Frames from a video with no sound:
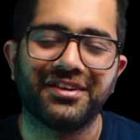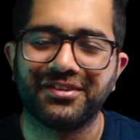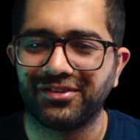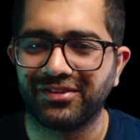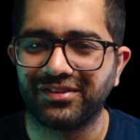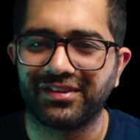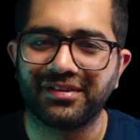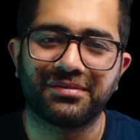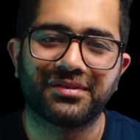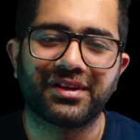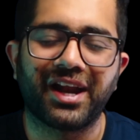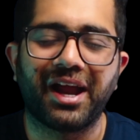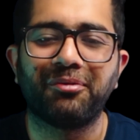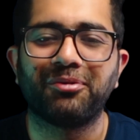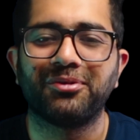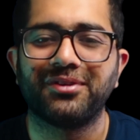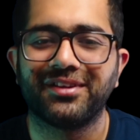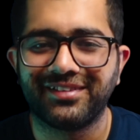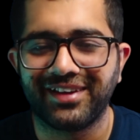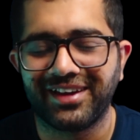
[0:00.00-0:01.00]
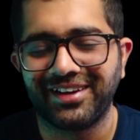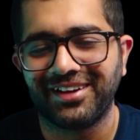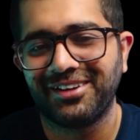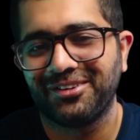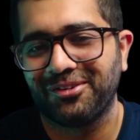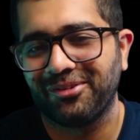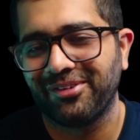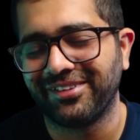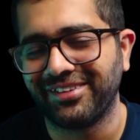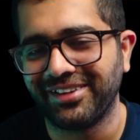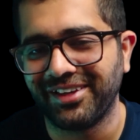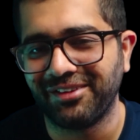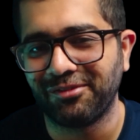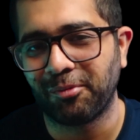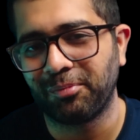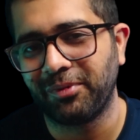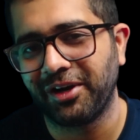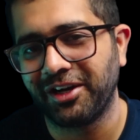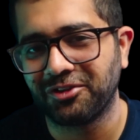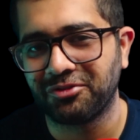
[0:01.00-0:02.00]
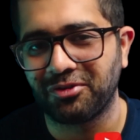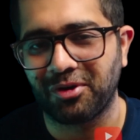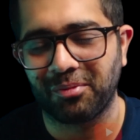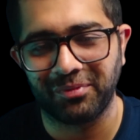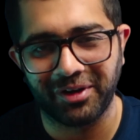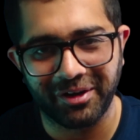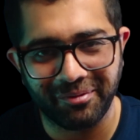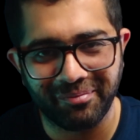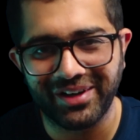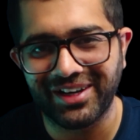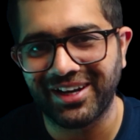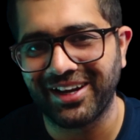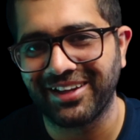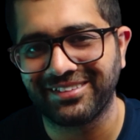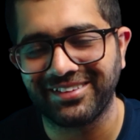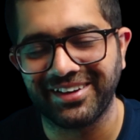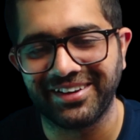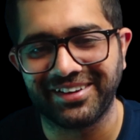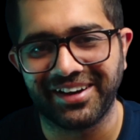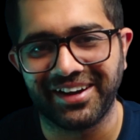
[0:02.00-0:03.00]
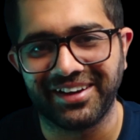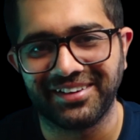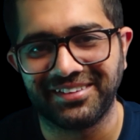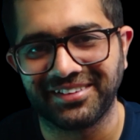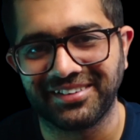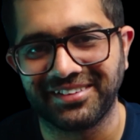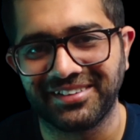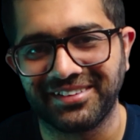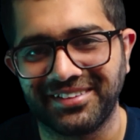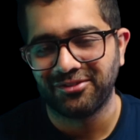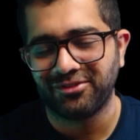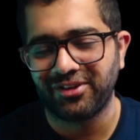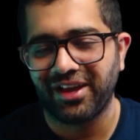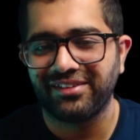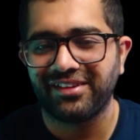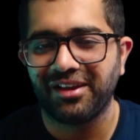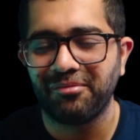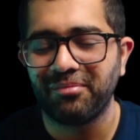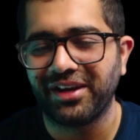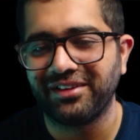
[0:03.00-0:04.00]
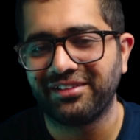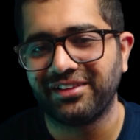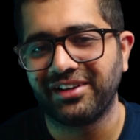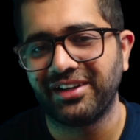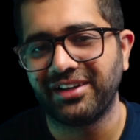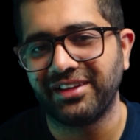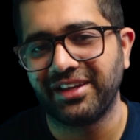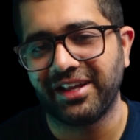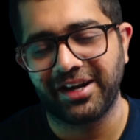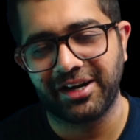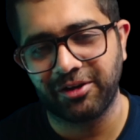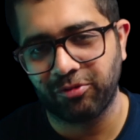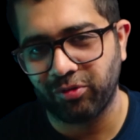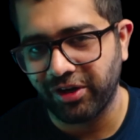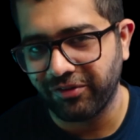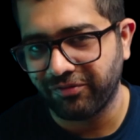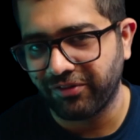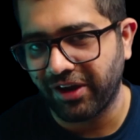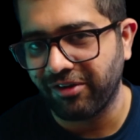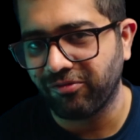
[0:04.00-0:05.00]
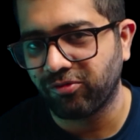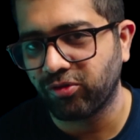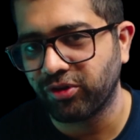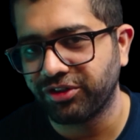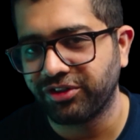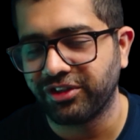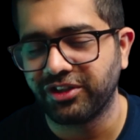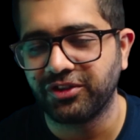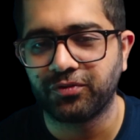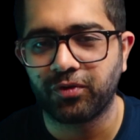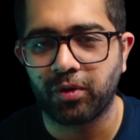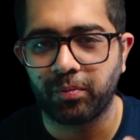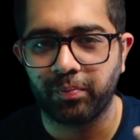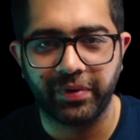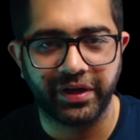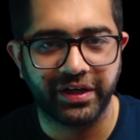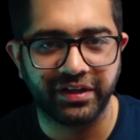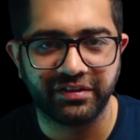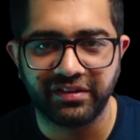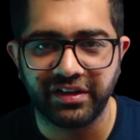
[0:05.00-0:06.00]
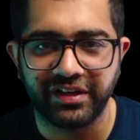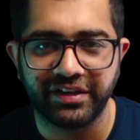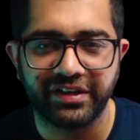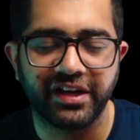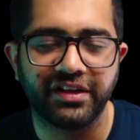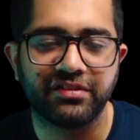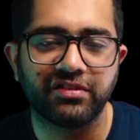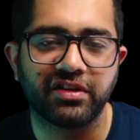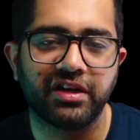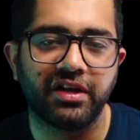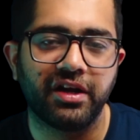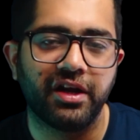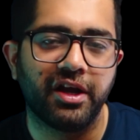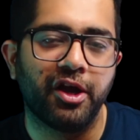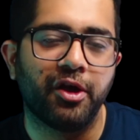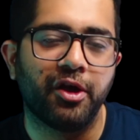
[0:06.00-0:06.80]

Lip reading: So subscribe to the channel to receive updates from Limitless Literature. So as I mentioned, there are 25 questions from British literature.